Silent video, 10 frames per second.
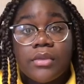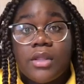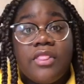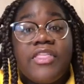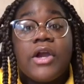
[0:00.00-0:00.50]

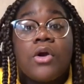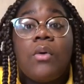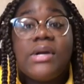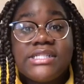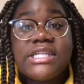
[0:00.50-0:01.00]
they're
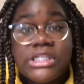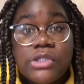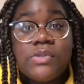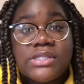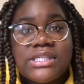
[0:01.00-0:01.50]
going to
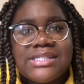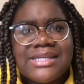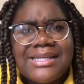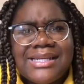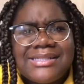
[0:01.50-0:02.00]
use this
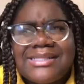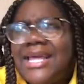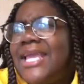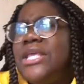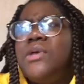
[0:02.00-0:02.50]
against,
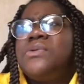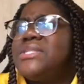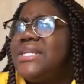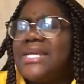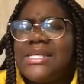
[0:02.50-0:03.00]
they use
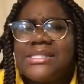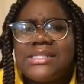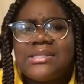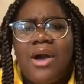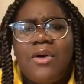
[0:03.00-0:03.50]
it against
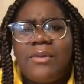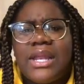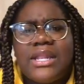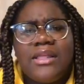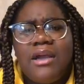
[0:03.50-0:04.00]
us
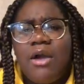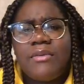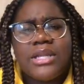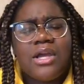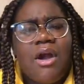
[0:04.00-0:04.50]
already. They
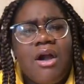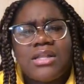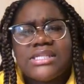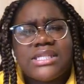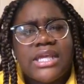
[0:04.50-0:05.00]
already
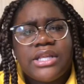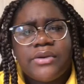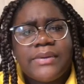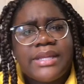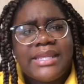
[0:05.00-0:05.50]
call us
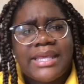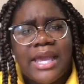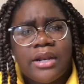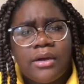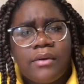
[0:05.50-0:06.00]
ignorant,
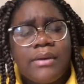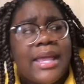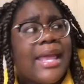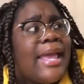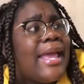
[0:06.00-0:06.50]
ghetto,
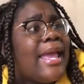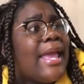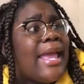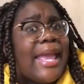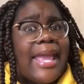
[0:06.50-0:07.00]

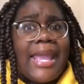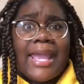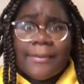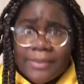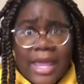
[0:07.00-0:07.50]

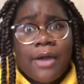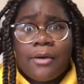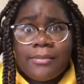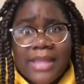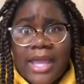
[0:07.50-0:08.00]
and black
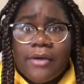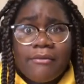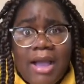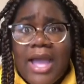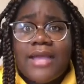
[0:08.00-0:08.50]
on black
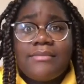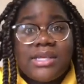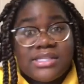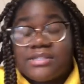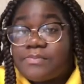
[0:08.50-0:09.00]
crime
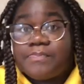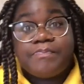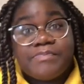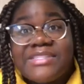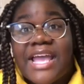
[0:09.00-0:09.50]
is
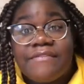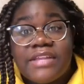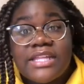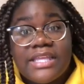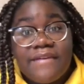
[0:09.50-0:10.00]

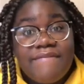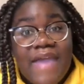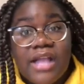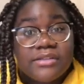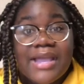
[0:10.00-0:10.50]
definitely a
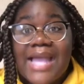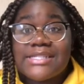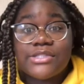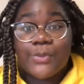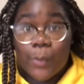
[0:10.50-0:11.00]
factor as
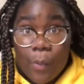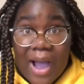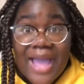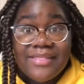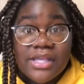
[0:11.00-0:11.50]
to
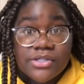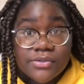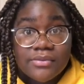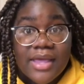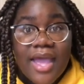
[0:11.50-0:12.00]
why they
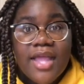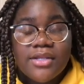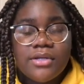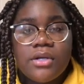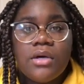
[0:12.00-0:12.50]
do that,
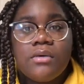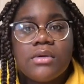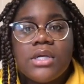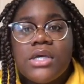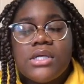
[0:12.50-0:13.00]

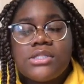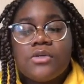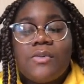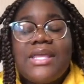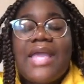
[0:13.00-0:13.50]
So
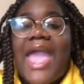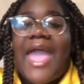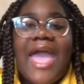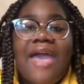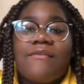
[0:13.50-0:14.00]
we
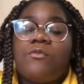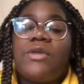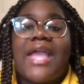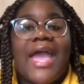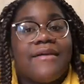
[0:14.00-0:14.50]
have
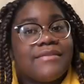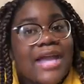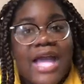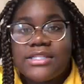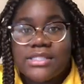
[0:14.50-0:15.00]

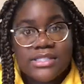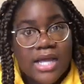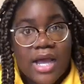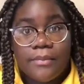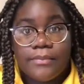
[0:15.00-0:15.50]
got to stop.